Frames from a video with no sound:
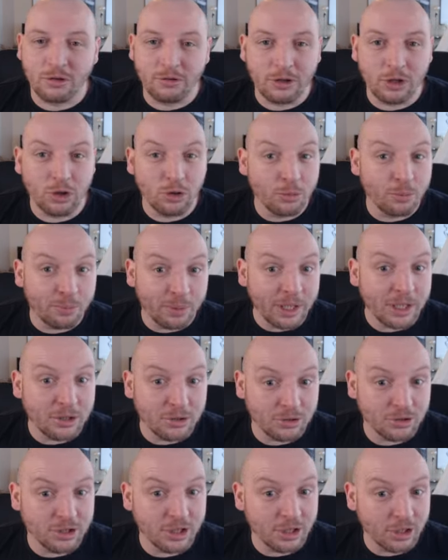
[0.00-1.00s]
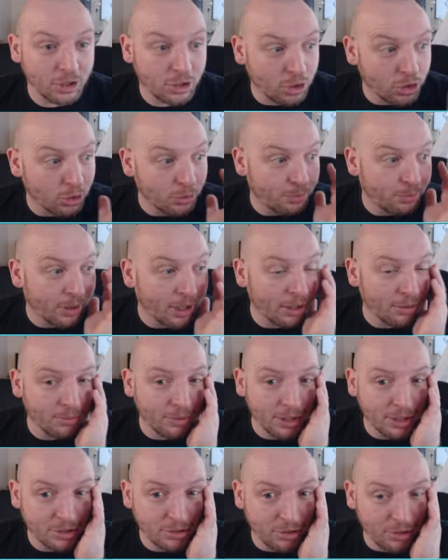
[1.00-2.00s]
who beat us in the cup, by the
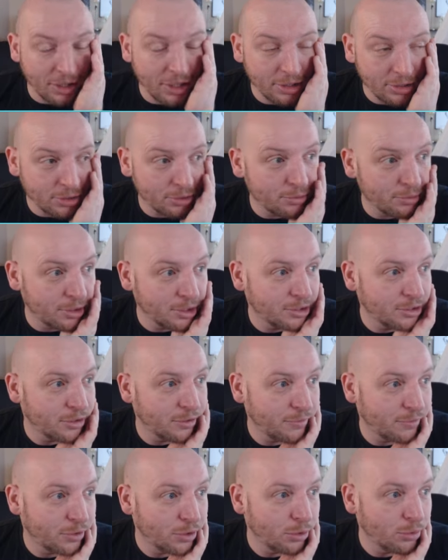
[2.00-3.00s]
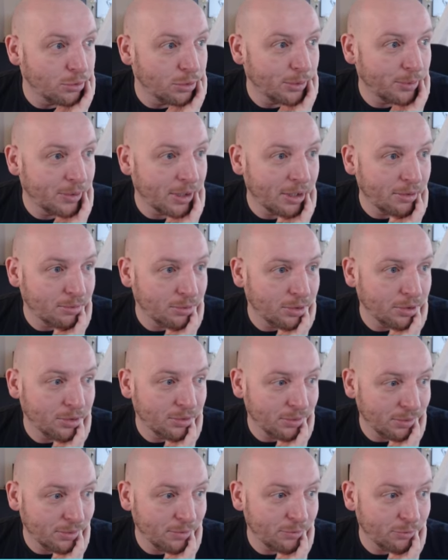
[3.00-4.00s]
way, so they do deserve to go up. They were
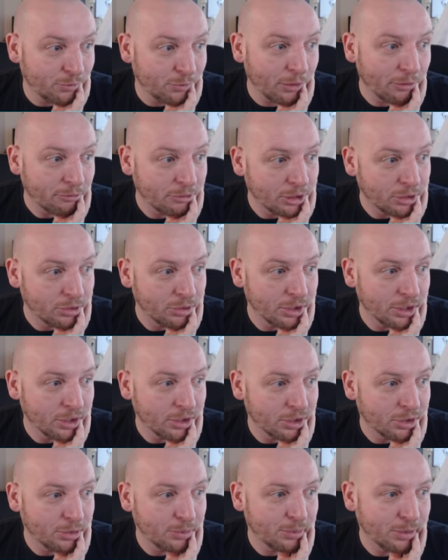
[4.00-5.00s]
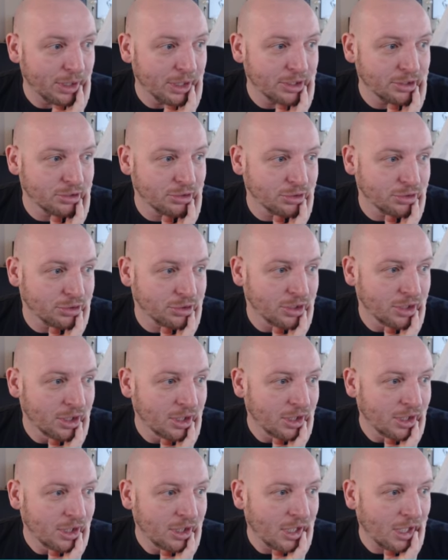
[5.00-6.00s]
very good in the cup against us.
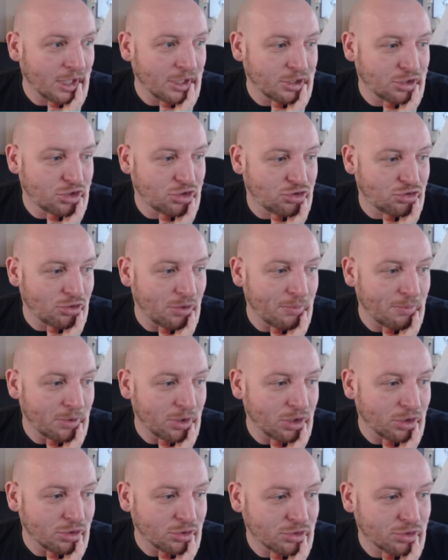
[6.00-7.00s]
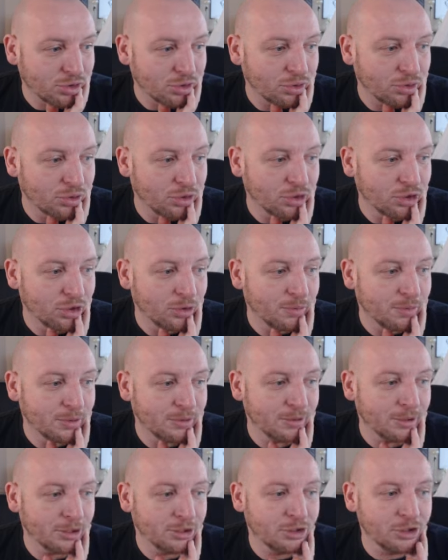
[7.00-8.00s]
And Strømmen also going up as
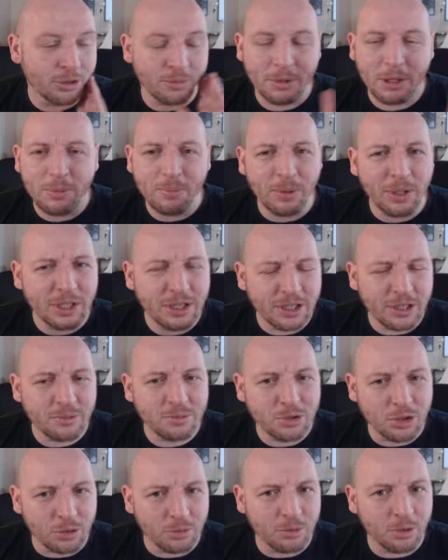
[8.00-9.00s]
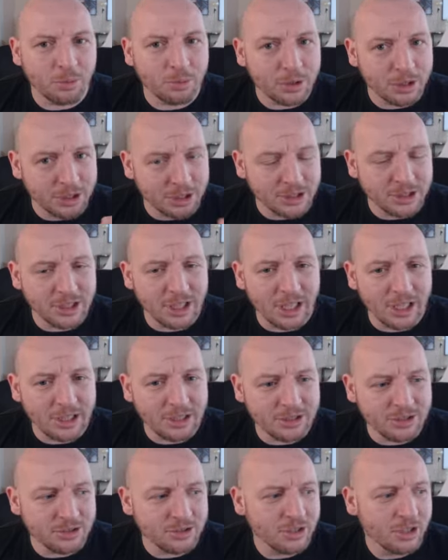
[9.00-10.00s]
well. So not many B teams coming up, which is
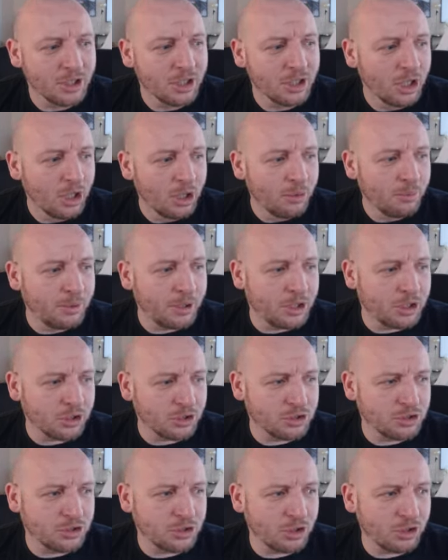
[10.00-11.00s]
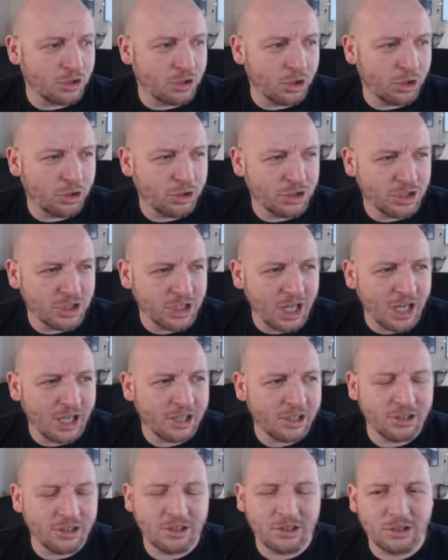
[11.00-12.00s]
nice, because the
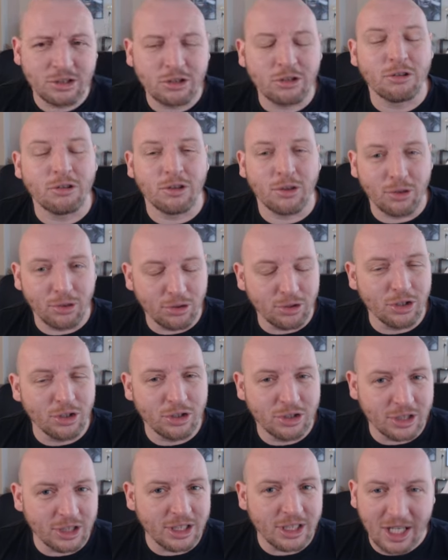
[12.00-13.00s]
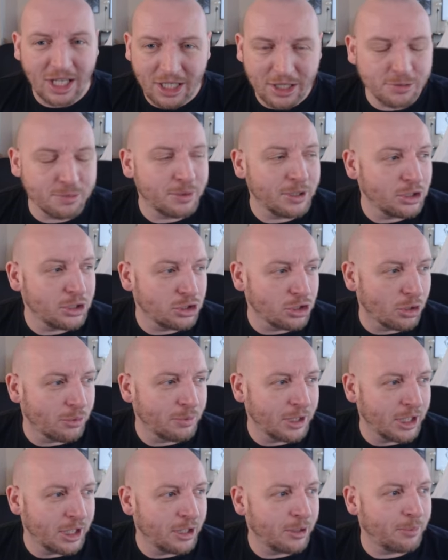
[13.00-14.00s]
third tier has been
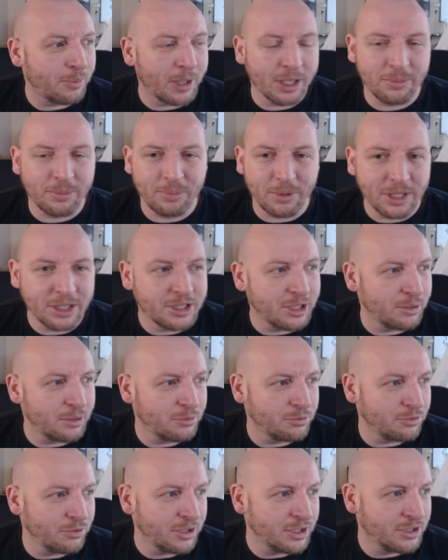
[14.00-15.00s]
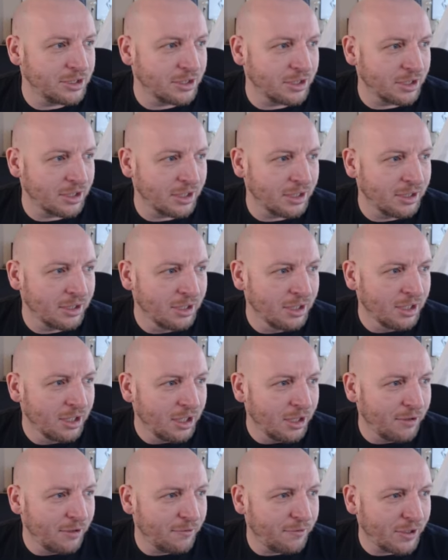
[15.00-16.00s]
dominated by B teams recently.
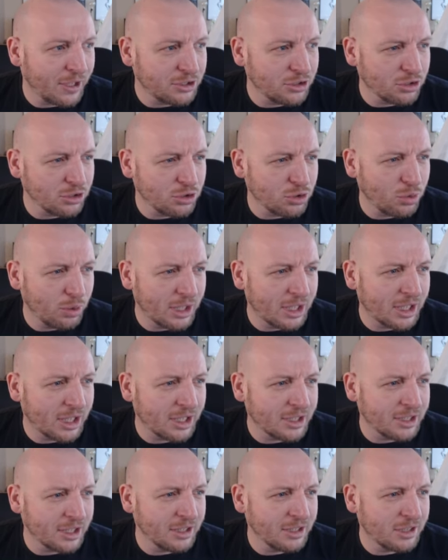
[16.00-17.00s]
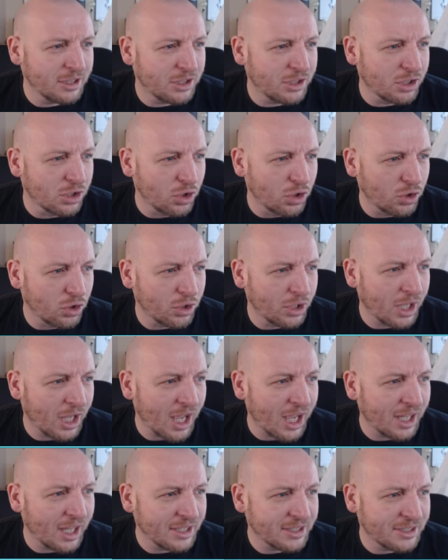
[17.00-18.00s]
In fact, just quickly, I didn't look
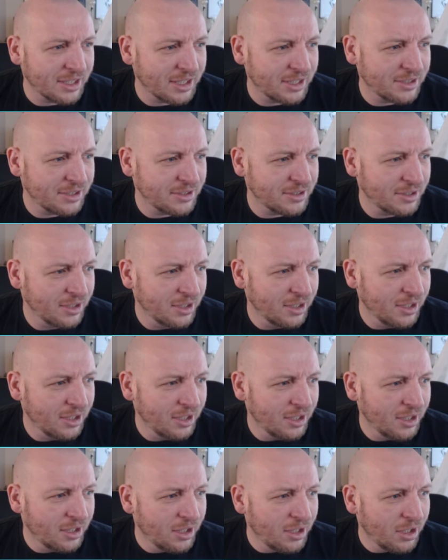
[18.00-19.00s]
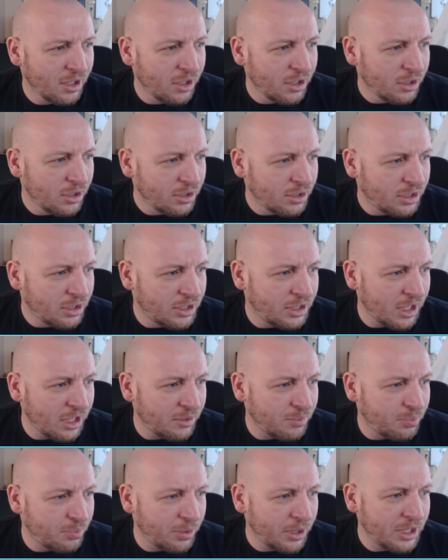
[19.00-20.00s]
at it.
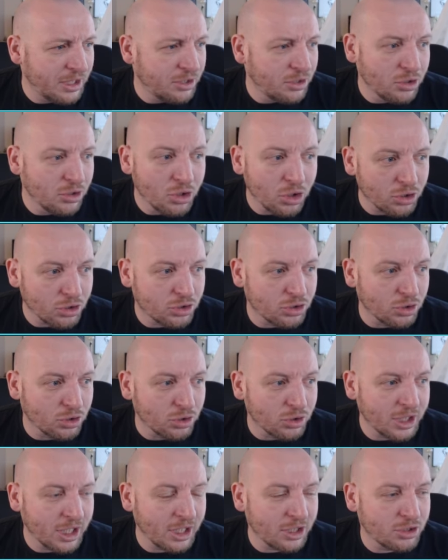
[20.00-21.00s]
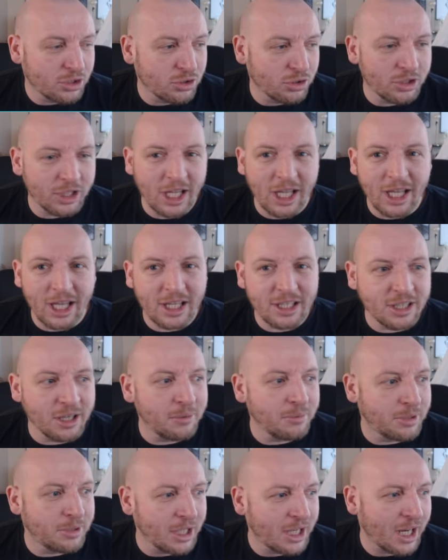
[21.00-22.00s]
An A team did